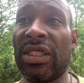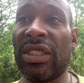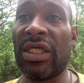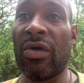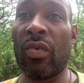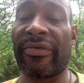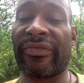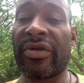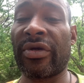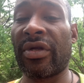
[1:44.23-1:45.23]
it would have
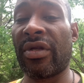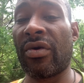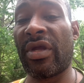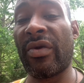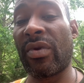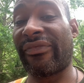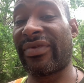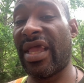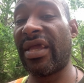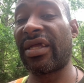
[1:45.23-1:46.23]
taken
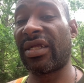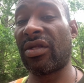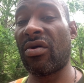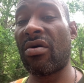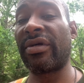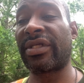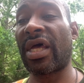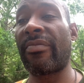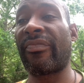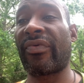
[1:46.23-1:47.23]
a long
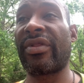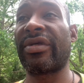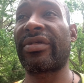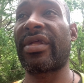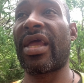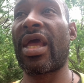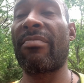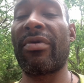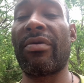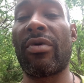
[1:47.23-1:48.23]
time for this to
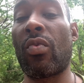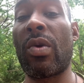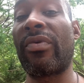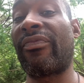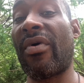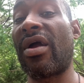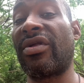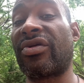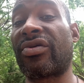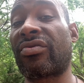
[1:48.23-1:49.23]
happen, but we would find
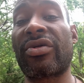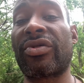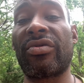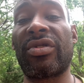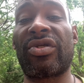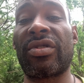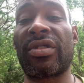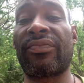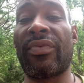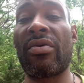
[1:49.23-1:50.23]
structures
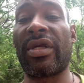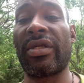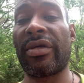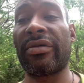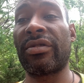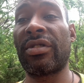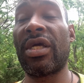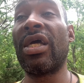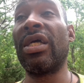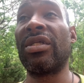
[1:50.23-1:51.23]
just floating there.
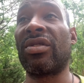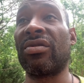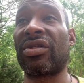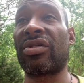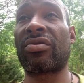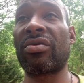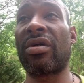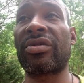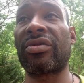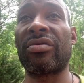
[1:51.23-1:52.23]
Those
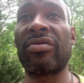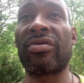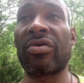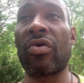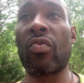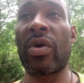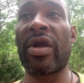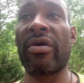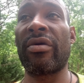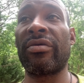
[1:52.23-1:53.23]
structures are
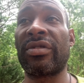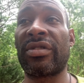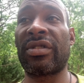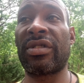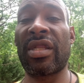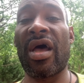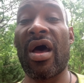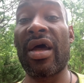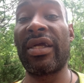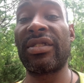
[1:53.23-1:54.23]
where the
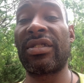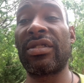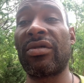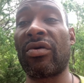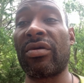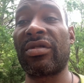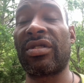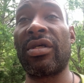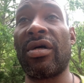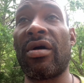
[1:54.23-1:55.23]
ice or the